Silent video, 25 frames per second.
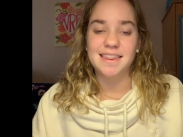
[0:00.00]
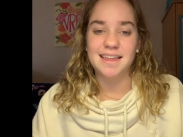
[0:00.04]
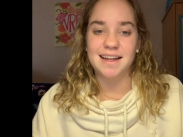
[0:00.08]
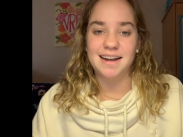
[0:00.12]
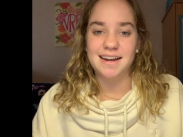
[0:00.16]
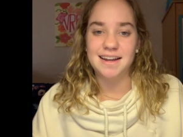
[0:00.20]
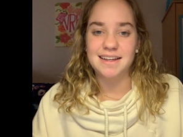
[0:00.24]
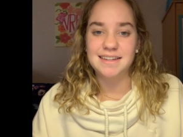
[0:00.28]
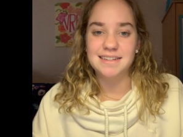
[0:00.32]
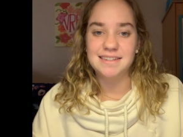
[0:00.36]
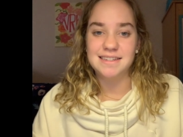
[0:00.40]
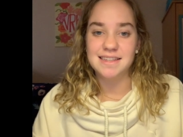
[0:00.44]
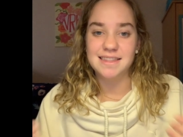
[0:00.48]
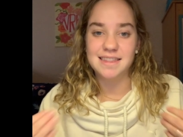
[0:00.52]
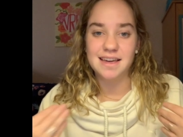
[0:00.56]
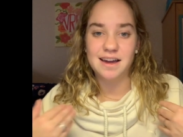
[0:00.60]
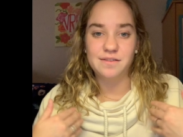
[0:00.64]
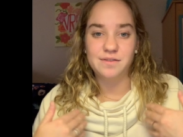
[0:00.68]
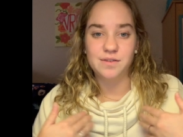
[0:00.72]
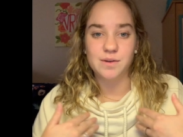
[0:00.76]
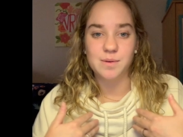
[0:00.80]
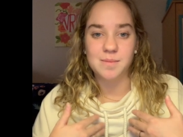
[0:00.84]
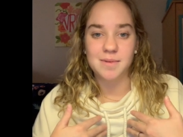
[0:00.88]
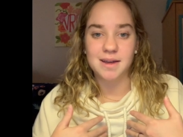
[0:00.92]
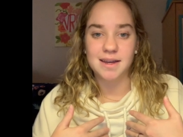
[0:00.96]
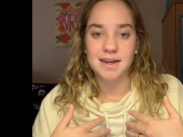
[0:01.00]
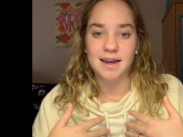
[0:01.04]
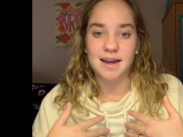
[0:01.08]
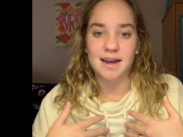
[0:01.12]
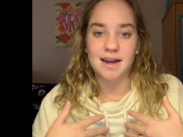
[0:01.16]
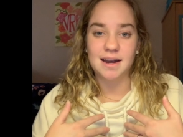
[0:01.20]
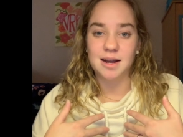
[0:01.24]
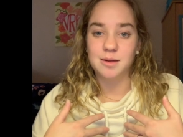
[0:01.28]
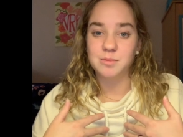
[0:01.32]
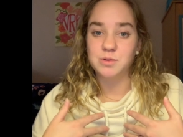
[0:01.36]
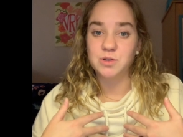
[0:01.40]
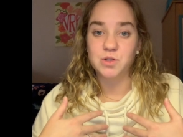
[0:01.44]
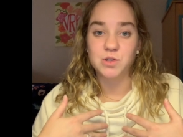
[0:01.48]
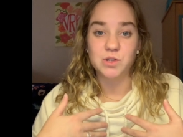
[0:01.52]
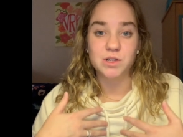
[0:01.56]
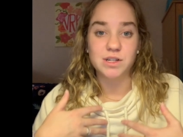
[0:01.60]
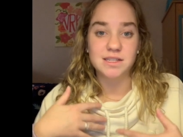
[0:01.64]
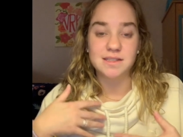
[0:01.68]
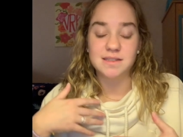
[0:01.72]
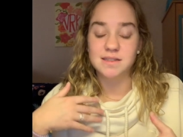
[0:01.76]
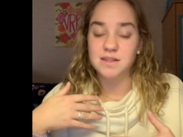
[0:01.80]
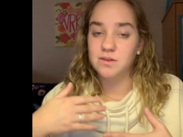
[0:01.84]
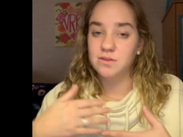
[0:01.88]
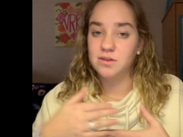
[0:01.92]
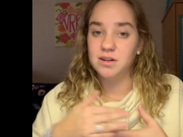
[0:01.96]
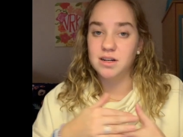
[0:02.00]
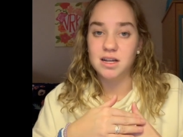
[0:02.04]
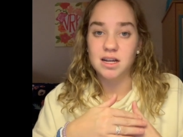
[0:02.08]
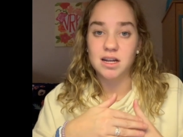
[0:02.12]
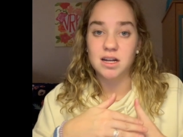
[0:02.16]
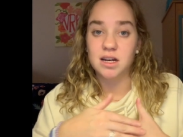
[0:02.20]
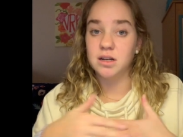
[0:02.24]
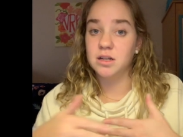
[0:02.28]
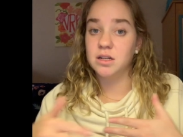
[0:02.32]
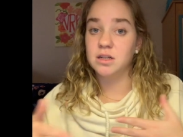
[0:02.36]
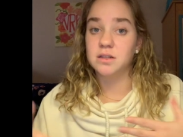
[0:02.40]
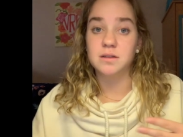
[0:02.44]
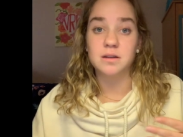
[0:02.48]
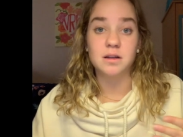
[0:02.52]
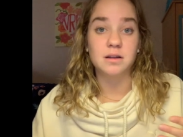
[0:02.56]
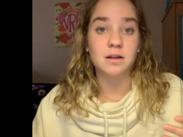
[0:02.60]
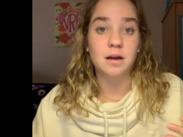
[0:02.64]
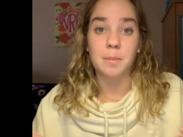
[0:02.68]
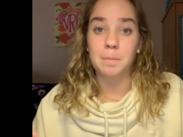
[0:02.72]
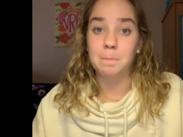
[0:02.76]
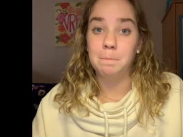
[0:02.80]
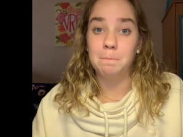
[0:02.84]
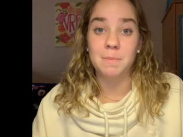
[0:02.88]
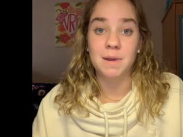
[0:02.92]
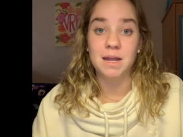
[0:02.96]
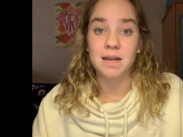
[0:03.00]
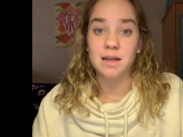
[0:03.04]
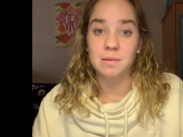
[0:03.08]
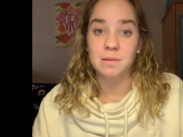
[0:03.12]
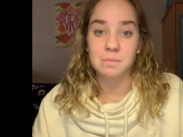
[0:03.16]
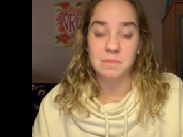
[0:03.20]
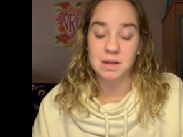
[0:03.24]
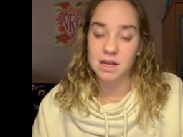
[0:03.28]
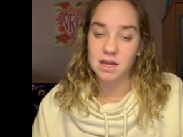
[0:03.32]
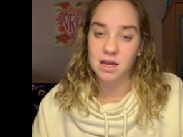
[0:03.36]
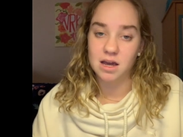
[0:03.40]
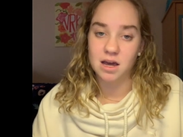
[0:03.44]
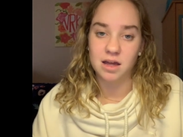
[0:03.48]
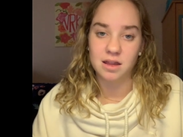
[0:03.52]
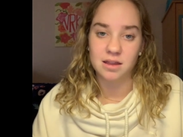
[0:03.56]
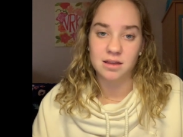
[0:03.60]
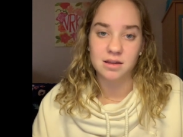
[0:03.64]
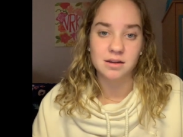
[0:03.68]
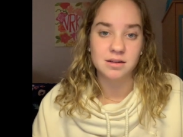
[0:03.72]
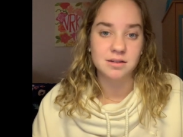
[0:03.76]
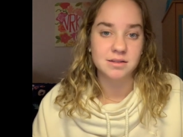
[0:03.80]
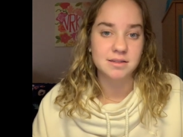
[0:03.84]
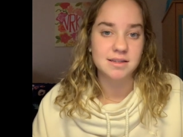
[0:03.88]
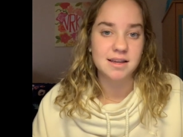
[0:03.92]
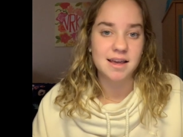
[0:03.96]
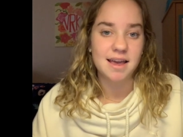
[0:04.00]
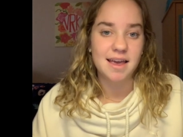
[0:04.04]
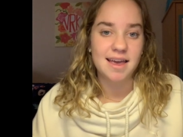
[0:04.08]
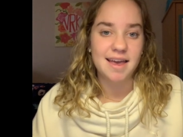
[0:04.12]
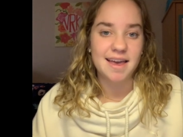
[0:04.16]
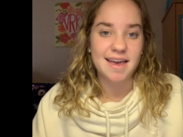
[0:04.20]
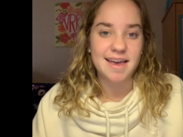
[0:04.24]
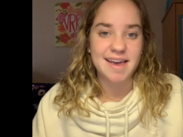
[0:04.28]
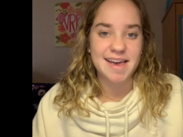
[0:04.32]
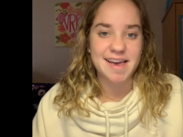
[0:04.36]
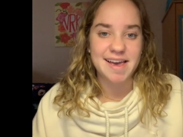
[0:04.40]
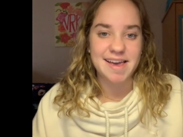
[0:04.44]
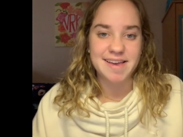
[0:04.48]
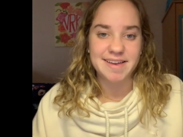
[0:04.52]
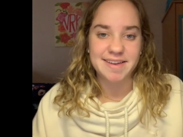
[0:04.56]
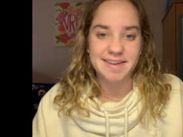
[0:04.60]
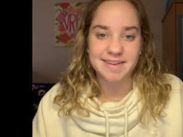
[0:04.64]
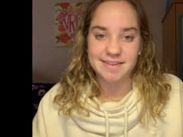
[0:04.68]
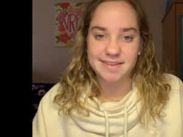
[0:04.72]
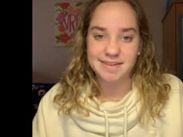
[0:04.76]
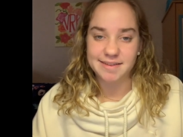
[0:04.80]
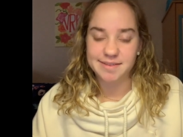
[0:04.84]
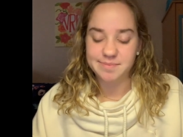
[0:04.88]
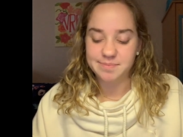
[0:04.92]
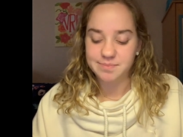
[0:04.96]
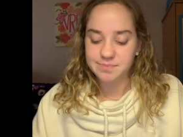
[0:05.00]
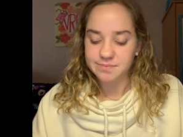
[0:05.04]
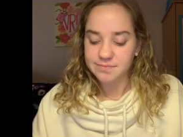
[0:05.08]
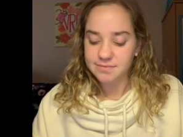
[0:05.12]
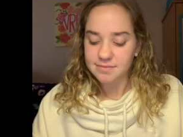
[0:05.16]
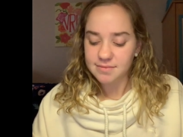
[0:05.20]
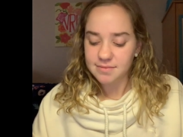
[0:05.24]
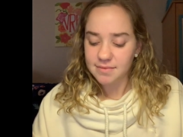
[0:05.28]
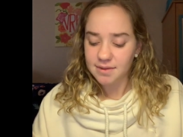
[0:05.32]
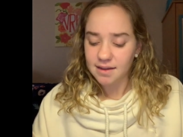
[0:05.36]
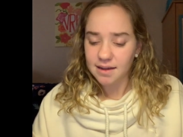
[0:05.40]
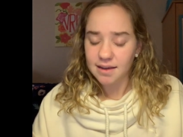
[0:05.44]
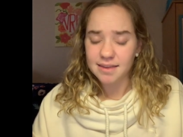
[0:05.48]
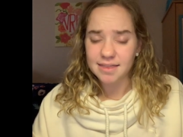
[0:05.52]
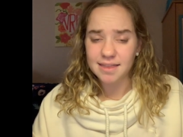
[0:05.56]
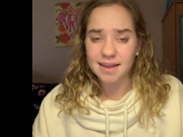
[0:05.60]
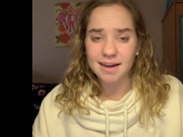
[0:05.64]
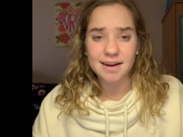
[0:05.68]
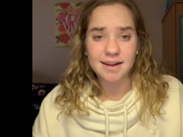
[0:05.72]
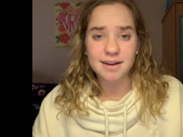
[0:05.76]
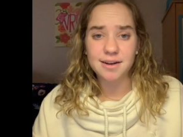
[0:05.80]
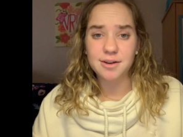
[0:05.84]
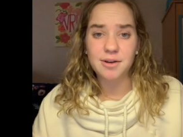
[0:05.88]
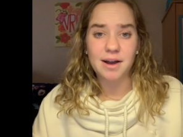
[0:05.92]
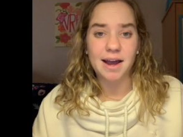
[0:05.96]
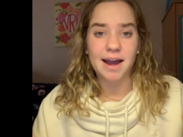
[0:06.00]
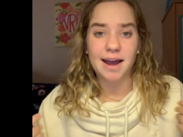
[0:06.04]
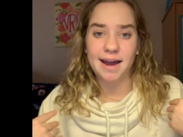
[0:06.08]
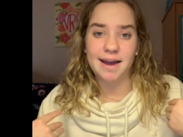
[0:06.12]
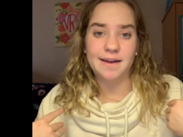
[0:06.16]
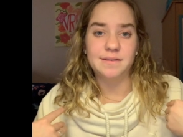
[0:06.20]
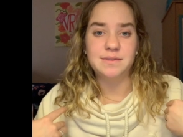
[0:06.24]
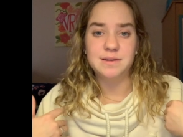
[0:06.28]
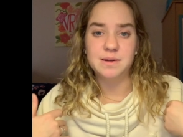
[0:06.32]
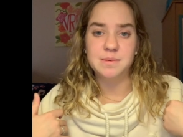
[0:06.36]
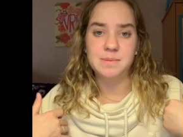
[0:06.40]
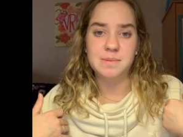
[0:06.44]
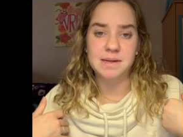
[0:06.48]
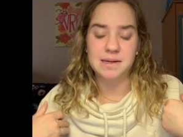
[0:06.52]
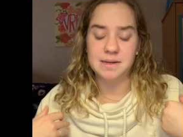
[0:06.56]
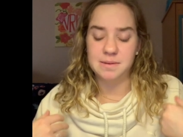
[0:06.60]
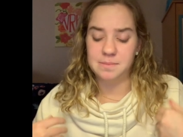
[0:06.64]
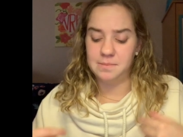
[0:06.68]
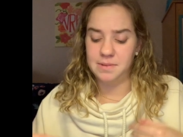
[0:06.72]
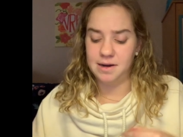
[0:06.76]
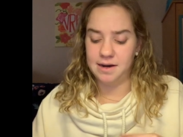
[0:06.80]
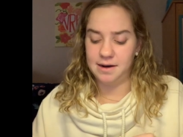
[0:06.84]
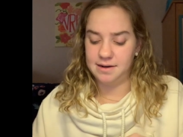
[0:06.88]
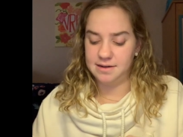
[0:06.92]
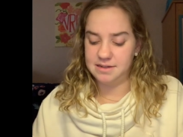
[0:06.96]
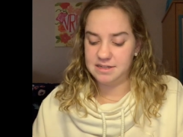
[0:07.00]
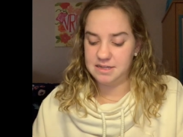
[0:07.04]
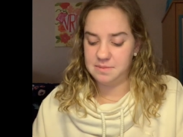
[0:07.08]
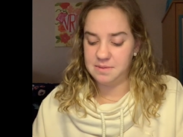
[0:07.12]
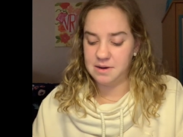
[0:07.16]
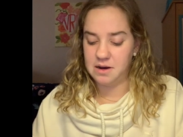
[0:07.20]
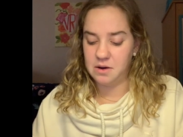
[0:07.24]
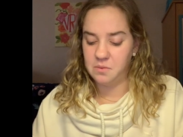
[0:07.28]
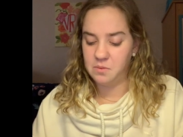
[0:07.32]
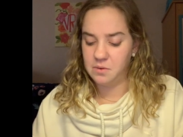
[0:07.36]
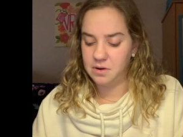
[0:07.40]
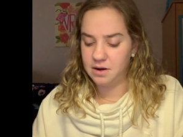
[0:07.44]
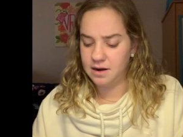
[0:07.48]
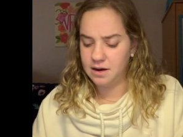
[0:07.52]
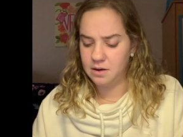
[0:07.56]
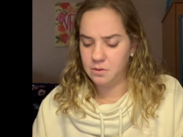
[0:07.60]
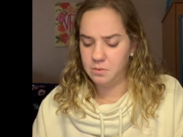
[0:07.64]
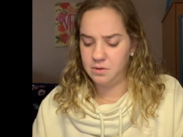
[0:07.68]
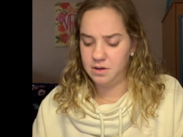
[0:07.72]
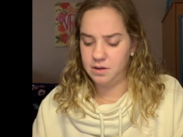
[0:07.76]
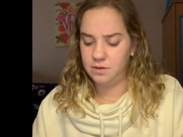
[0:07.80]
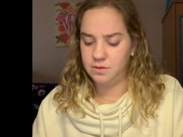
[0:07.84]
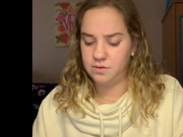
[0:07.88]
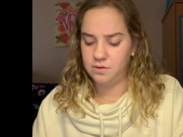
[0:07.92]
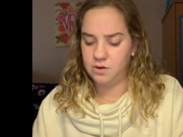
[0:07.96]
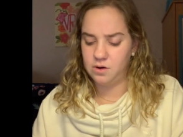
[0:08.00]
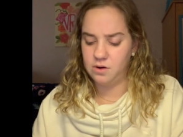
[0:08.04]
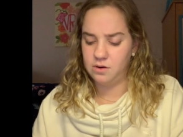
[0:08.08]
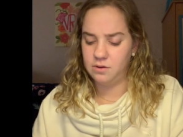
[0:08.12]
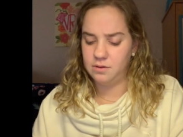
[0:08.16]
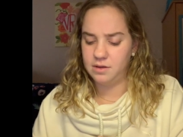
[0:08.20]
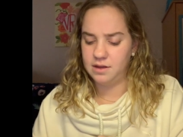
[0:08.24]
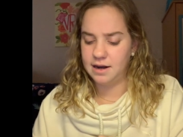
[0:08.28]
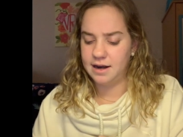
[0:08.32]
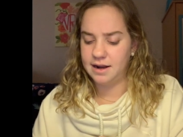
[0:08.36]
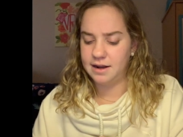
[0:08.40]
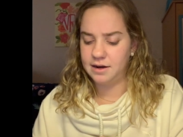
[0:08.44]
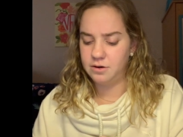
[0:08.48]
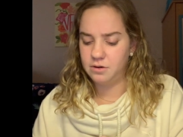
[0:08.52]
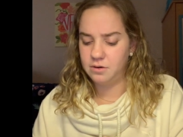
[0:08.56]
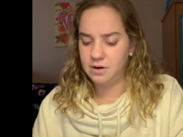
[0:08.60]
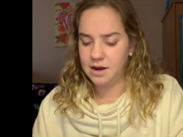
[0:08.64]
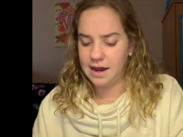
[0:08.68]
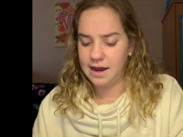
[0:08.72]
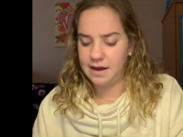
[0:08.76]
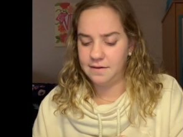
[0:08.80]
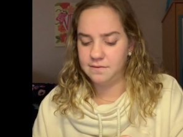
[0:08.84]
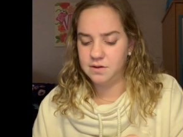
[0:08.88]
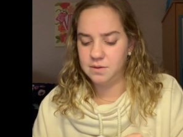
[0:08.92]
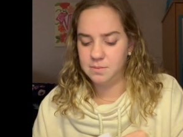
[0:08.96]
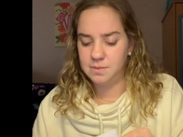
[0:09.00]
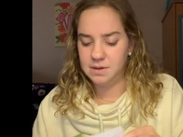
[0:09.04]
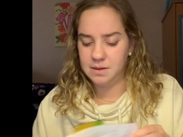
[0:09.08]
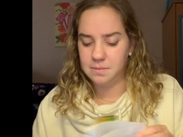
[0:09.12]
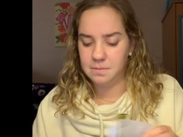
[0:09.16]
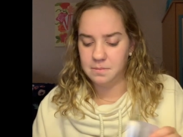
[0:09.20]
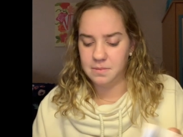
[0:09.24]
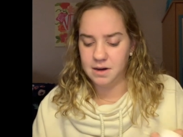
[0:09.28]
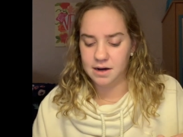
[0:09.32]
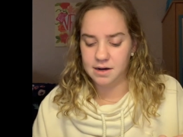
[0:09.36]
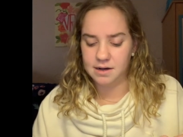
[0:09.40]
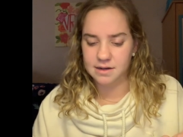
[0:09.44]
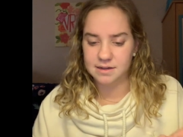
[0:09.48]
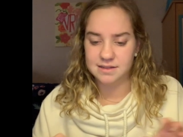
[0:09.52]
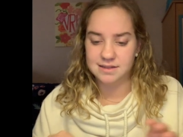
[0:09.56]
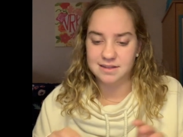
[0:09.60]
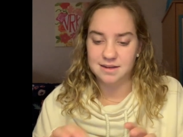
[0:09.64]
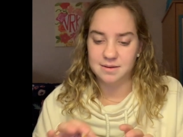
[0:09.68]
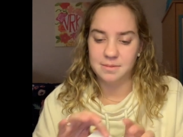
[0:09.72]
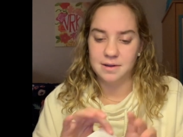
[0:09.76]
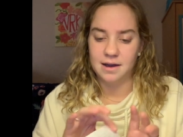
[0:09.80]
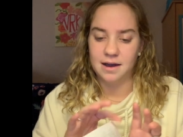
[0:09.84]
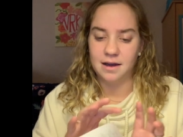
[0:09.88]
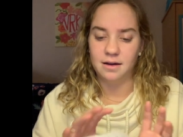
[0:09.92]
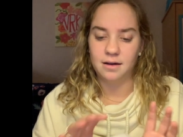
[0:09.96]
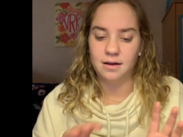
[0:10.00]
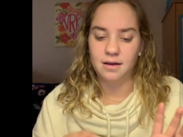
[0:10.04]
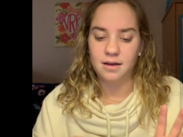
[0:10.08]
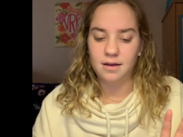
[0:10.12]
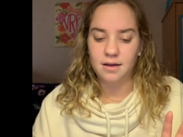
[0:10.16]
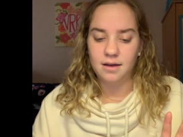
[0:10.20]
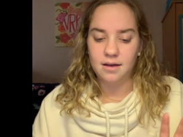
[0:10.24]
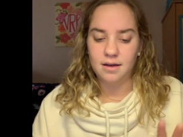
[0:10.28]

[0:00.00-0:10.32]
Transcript: that he did that for me. And I'm sure he's doing it in many, many others. And that I don't have to be embarrassed about what I went through, or that I don't have to be embarrassed about,